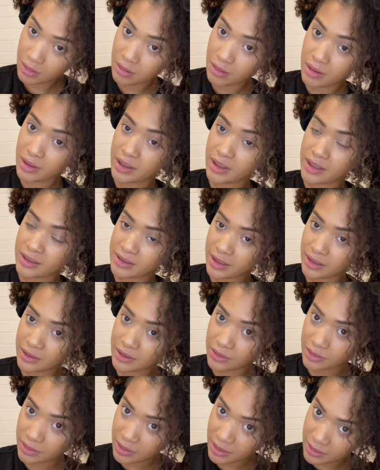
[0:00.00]
And as I
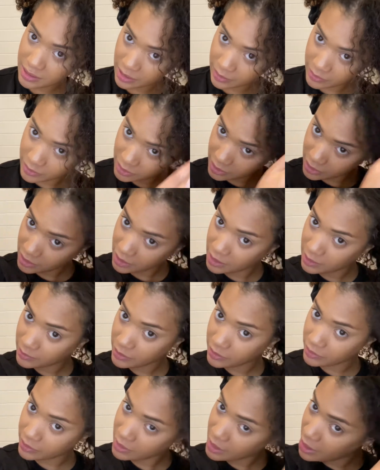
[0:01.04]
do this, I'm just gonna keep
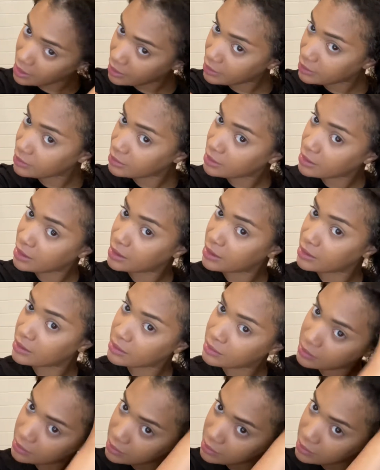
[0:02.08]
going higher and higher.